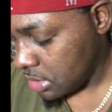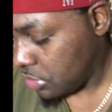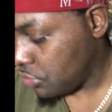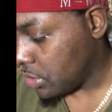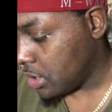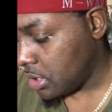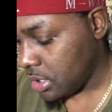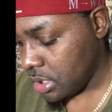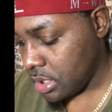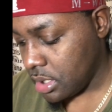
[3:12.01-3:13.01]
You're gonna
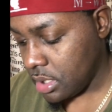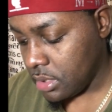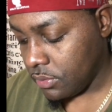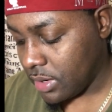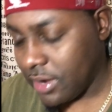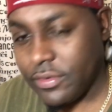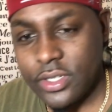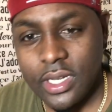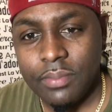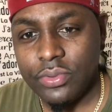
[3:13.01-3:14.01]
need whatever
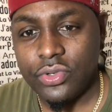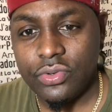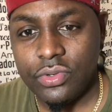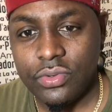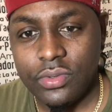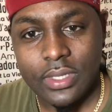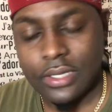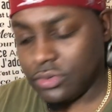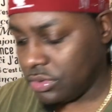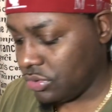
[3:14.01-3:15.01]
shampoos you use,
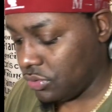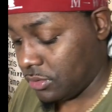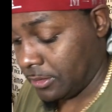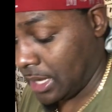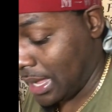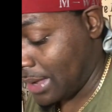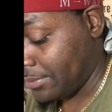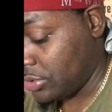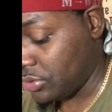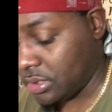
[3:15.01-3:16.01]
that's on you.
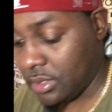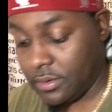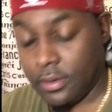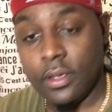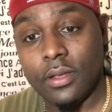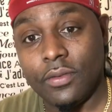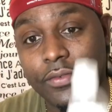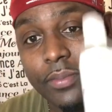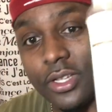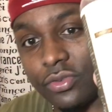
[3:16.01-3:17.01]
I'm using,
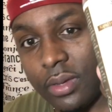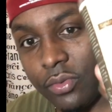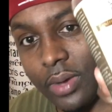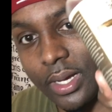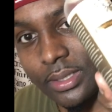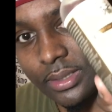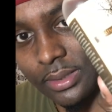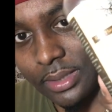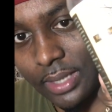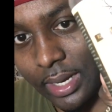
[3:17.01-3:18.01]
for my Scramble Wash,
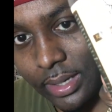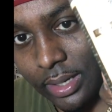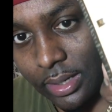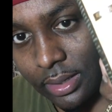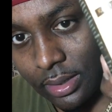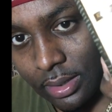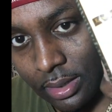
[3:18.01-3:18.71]
the Yardane.